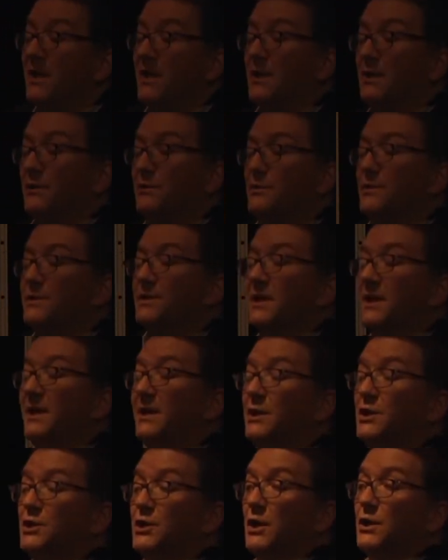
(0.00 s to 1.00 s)
used in
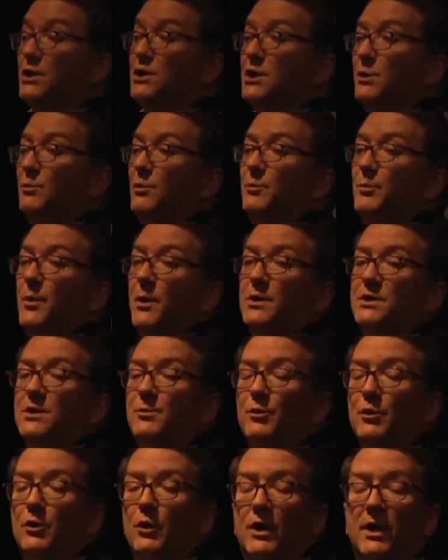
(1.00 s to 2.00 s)
conjunction with Boxer
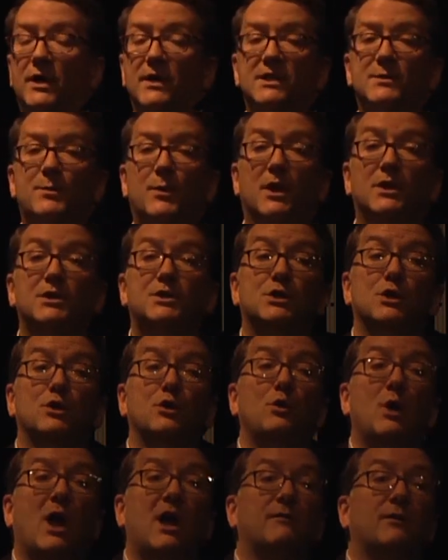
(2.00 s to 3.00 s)
Broadcast, but I
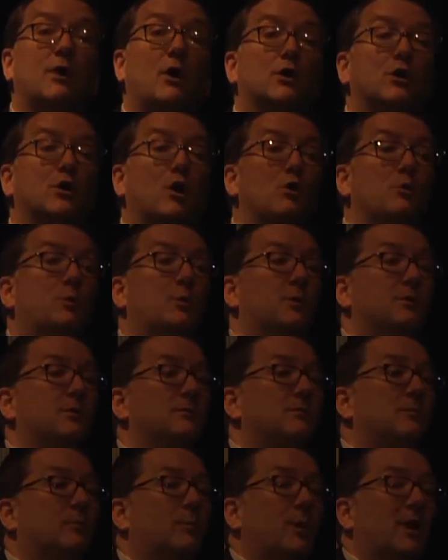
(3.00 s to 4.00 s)
do have it on an
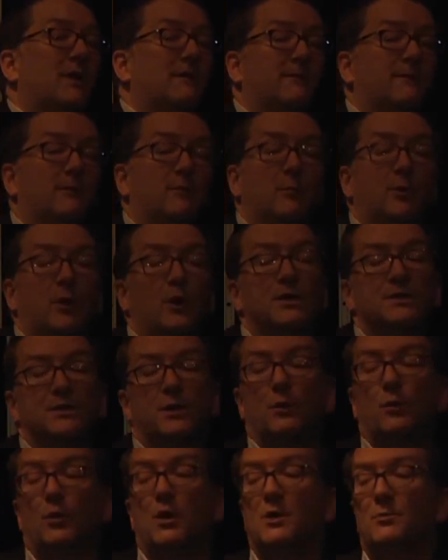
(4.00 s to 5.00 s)
open platform blog. It's on
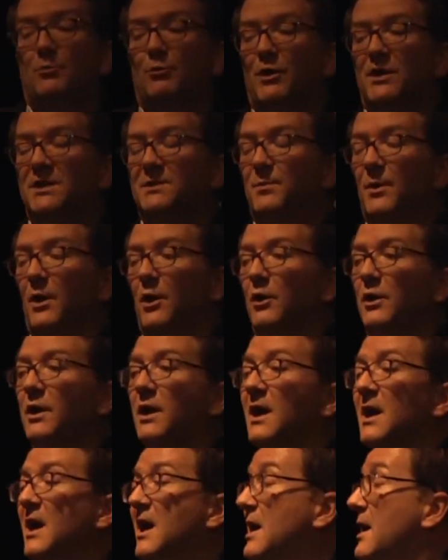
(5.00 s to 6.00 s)
a WordPress blog,
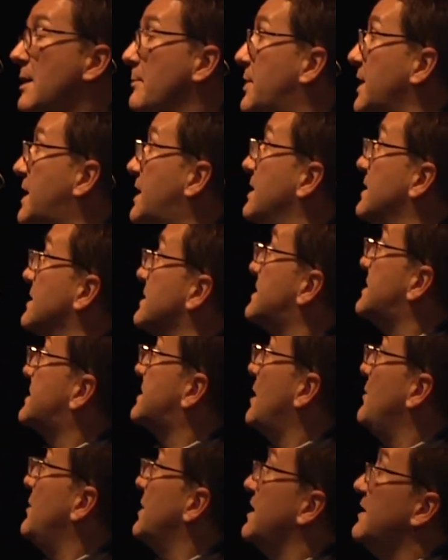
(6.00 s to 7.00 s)
because
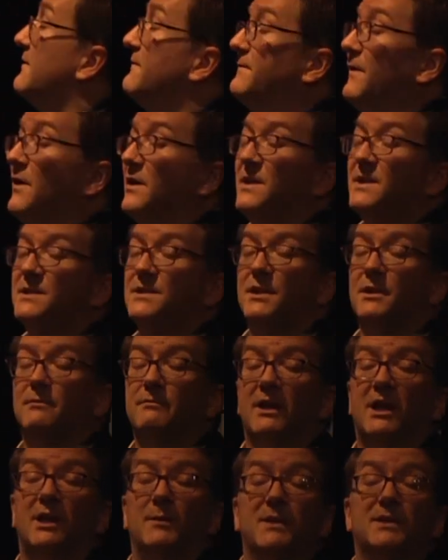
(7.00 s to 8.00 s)
some of the advice and the
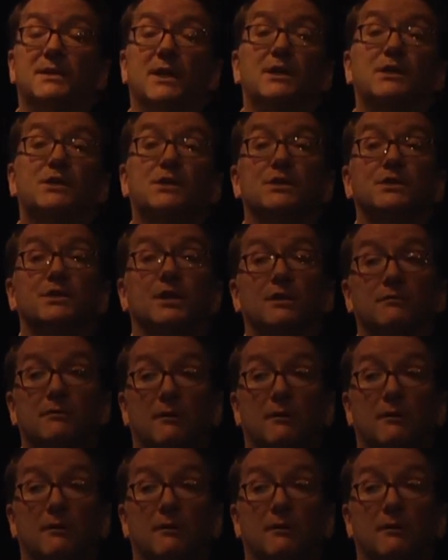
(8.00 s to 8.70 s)
recommendations and the